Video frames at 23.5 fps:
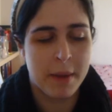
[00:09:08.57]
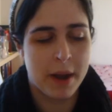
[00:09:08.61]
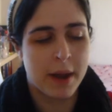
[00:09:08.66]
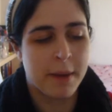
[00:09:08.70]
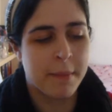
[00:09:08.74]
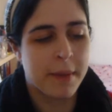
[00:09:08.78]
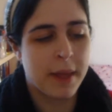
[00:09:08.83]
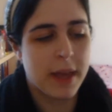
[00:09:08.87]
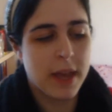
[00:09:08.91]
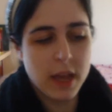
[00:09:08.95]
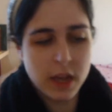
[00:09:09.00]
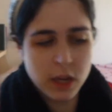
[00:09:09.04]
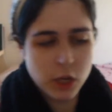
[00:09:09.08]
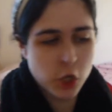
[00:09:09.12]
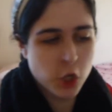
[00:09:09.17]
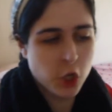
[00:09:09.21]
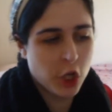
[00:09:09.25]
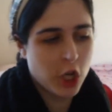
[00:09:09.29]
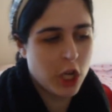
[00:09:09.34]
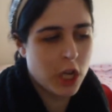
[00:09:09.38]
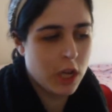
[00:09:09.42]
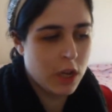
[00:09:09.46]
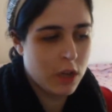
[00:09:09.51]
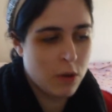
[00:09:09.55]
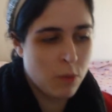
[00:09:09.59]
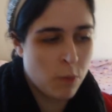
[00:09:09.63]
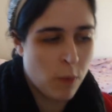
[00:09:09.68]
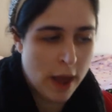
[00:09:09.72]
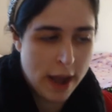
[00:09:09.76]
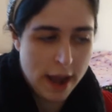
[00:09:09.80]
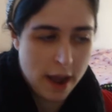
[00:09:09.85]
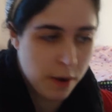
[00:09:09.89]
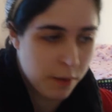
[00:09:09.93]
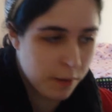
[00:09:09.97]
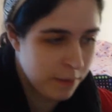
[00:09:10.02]
And I'm like, she
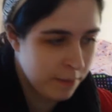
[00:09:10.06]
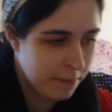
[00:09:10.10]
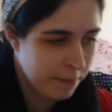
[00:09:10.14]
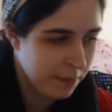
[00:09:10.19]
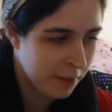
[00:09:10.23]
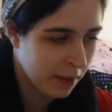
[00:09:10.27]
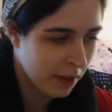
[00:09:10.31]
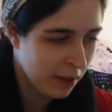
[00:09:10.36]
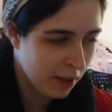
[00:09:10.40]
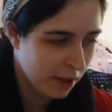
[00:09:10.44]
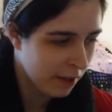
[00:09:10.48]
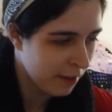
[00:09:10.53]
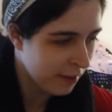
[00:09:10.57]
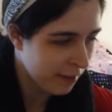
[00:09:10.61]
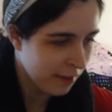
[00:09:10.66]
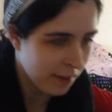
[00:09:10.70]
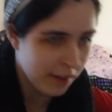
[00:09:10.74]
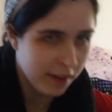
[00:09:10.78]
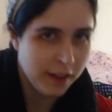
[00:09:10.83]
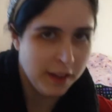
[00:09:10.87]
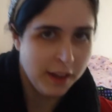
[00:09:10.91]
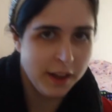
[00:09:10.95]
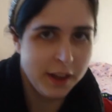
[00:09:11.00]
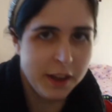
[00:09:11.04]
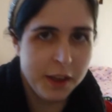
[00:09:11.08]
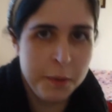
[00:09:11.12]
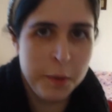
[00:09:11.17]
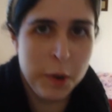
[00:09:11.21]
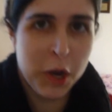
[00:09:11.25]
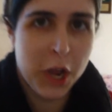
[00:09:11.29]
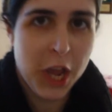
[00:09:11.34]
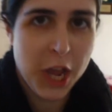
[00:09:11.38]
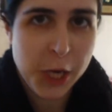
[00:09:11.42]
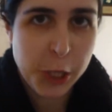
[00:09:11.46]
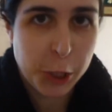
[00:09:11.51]
went out.
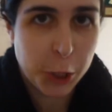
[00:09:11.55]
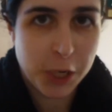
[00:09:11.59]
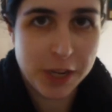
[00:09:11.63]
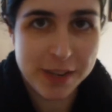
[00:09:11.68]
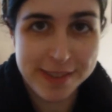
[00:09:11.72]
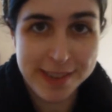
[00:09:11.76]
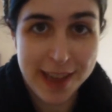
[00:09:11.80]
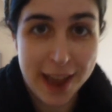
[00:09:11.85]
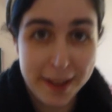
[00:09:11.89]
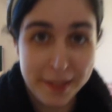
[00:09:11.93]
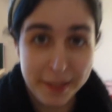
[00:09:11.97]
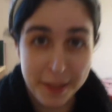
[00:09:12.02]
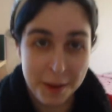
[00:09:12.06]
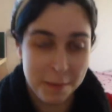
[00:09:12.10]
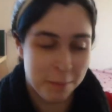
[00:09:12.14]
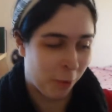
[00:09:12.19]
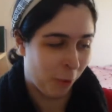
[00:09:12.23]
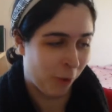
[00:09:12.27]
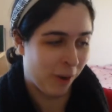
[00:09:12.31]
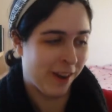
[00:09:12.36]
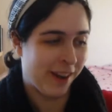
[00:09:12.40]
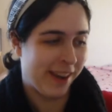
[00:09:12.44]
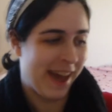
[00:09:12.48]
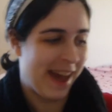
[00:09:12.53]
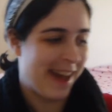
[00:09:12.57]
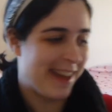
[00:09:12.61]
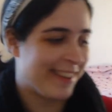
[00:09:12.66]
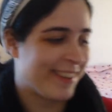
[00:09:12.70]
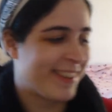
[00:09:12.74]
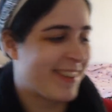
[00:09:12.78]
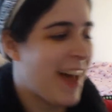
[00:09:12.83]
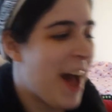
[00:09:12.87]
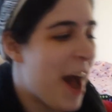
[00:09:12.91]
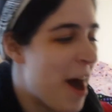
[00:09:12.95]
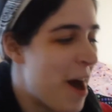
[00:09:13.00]
Communication is highly important,
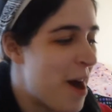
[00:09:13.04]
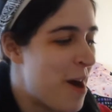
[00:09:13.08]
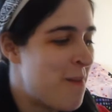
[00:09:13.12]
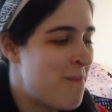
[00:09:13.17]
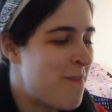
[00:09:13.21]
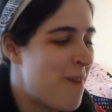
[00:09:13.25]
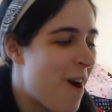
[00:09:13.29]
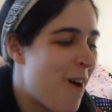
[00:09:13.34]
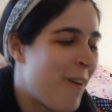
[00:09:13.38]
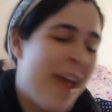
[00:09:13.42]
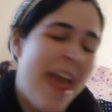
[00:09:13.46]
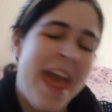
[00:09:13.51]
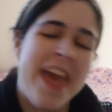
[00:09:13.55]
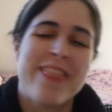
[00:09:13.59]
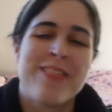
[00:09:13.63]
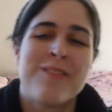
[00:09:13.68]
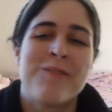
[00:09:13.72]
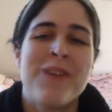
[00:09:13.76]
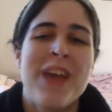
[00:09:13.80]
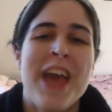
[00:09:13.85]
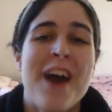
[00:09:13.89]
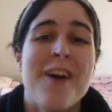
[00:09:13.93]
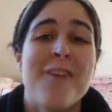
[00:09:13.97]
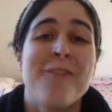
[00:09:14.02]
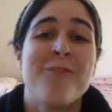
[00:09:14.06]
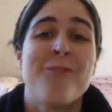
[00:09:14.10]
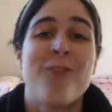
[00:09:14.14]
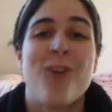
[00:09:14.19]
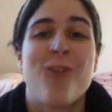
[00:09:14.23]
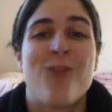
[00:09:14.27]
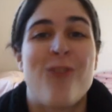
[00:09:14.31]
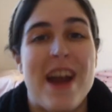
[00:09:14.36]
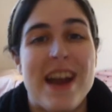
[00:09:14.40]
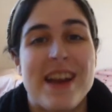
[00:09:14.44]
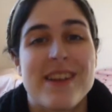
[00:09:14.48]
guys. Okay, then we have
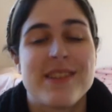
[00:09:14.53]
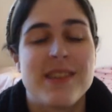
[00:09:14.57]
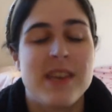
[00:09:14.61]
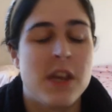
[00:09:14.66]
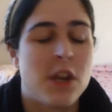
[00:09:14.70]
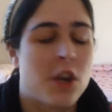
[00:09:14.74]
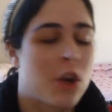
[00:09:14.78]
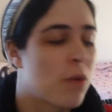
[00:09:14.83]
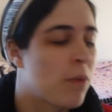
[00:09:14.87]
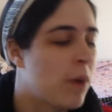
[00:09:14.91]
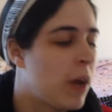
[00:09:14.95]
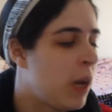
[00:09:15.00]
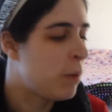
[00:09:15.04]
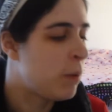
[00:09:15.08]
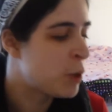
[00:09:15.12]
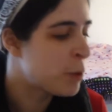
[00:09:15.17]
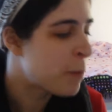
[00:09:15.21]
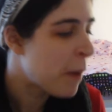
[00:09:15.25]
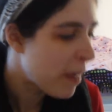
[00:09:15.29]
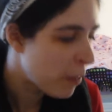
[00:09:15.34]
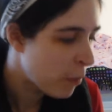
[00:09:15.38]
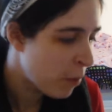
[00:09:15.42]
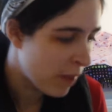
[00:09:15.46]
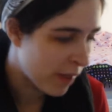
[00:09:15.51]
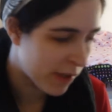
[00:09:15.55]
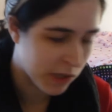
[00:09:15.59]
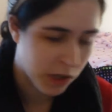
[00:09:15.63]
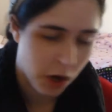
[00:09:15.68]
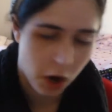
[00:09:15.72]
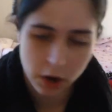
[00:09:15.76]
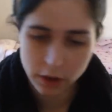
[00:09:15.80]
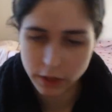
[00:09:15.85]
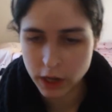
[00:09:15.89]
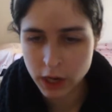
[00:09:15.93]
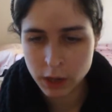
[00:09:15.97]
Phyrexian which by the way, this
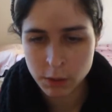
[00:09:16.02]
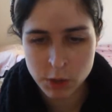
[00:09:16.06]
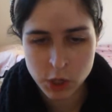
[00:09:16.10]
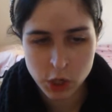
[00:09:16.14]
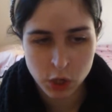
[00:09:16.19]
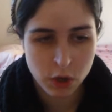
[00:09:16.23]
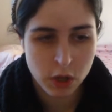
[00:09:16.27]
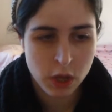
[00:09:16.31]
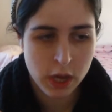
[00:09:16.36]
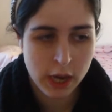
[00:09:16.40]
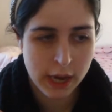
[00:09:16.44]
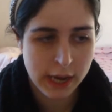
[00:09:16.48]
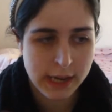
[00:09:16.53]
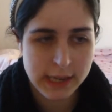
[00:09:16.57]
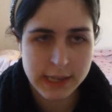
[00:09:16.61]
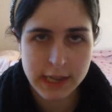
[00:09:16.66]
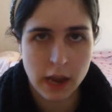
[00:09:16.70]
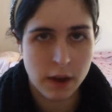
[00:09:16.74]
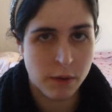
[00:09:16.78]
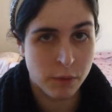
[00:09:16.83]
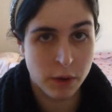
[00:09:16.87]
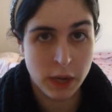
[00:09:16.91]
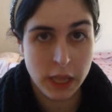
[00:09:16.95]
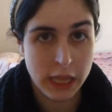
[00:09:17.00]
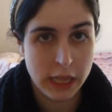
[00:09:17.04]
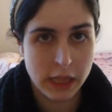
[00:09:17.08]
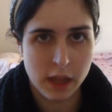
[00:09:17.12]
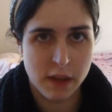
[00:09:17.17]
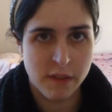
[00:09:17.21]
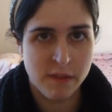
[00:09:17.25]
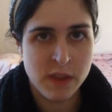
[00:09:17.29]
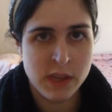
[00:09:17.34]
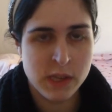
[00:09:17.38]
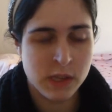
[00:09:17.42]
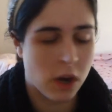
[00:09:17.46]
art that I'm showing you guys, I really
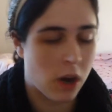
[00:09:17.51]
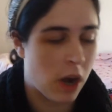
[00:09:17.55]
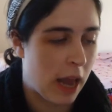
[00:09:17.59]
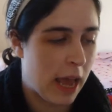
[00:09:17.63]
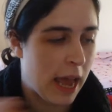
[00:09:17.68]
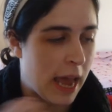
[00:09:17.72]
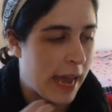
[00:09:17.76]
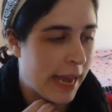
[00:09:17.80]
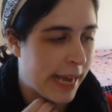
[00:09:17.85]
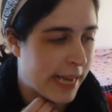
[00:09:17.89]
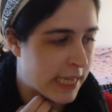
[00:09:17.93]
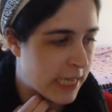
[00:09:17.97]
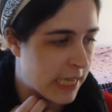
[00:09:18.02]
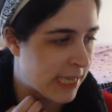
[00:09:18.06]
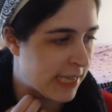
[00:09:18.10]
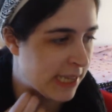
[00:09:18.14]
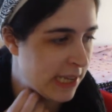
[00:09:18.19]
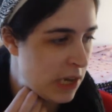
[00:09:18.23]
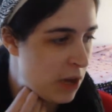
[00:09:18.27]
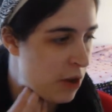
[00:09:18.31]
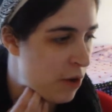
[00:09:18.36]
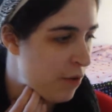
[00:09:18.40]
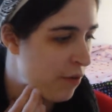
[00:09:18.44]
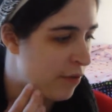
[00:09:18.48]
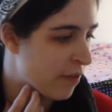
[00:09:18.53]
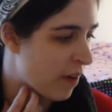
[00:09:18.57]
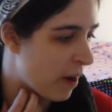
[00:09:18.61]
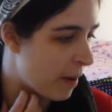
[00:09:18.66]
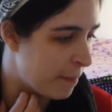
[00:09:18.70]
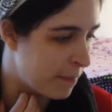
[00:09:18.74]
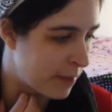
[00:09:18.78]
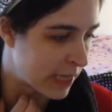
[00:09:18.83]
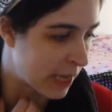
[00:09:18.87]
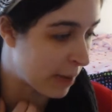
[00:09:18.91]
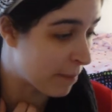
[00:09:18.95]
love this art. I guess it's new
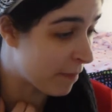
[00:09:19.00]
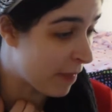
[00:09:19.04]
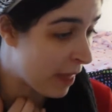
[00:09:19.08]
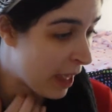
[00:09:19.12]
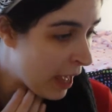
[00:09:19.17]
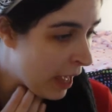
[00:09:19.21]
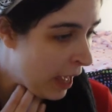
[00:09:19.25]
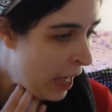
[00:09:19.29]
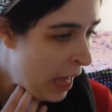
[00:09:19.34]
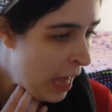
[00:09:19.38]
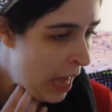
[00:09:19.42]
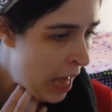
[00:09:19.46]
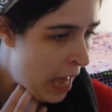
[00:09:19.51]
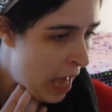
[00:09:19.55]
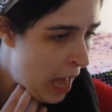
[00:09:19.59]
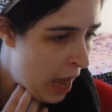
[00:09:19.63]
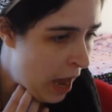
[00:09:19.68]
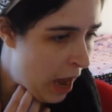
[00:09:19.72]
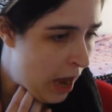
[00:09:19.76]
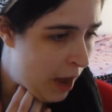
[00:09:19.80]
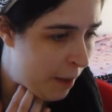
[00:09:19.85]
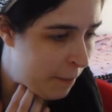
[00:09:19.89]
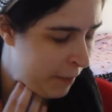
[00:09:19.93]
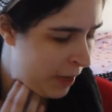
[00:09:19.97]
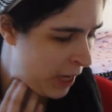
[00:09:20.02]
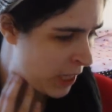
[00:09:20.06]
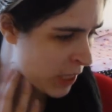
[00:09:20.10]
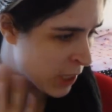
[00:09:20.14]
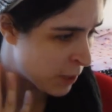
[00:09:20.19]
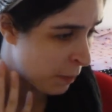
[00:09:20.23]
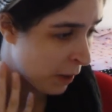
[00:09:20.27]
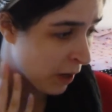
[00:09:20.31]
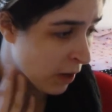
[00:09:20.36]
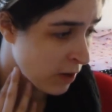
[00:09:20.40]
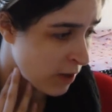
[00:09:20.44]
from something.
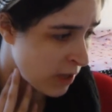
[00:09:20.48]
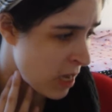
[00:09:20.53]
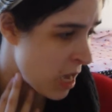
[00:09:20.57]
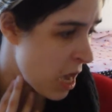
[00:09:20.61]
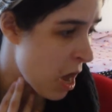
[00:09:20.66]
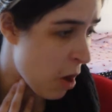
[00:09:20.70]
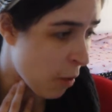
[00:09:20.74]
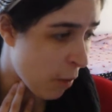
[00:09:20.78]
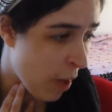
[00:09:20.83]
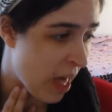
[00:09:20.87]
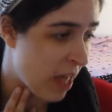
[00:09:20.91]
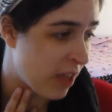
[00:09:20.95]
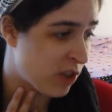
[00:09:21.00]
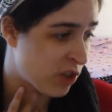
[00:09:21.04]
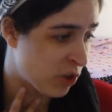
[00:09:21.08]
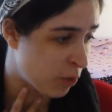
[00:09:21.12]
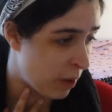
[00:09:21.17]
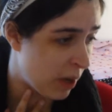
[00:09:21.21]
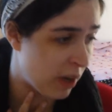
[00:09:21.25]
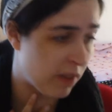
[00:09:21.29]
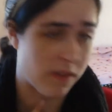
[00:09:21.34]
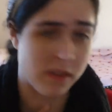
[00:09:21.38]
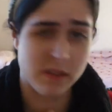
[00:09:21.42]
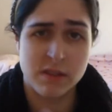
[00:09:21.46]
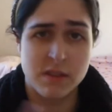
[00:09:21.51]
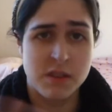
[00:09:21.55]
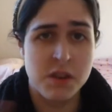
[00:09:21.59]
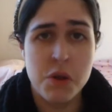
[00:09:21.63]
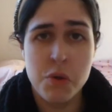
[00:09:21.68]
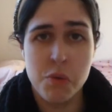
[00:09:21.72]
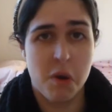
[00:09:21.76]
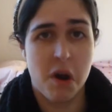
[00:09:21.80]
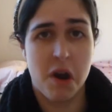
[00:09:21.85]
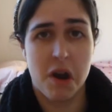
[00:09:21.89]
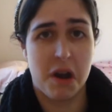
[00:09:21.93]
Conspiracy. Okay, sweet. This
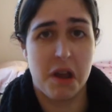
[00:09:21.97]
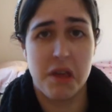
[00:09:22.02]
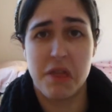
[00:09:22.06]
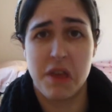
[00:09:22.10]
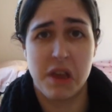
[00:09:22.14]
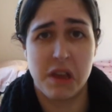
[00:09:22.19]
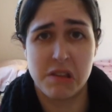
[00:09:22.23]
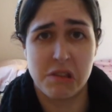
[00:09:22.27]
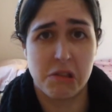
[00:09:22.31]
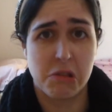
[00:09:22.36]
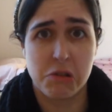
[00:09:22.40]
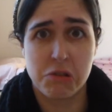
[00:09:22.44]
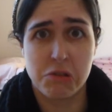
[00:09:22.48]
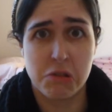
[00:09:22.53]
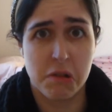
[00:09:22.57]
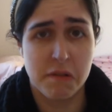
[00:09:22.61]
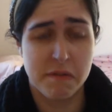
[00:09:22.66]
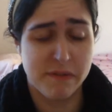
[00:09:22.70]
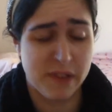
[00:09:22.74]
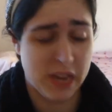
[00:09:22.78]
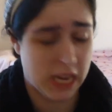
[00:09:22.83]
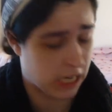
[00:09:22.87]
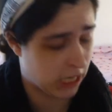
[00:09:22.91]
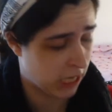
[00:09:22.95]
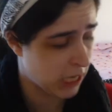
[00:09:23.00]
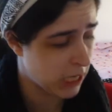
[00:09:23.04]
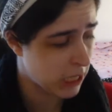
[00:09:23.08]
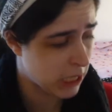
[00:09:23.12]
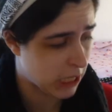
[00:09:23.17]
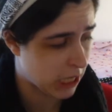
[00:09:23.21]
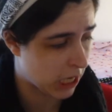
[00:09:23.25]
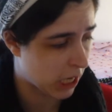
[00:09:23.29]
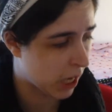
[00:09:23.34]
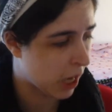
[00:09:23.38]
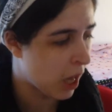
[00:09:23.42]
new art, I think it looks
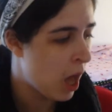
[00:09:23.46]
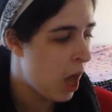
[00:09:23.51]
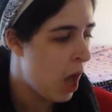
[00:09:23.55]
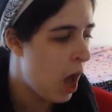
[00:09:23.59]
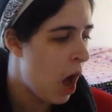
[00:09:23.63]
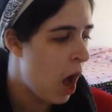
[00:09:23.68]
fantastic.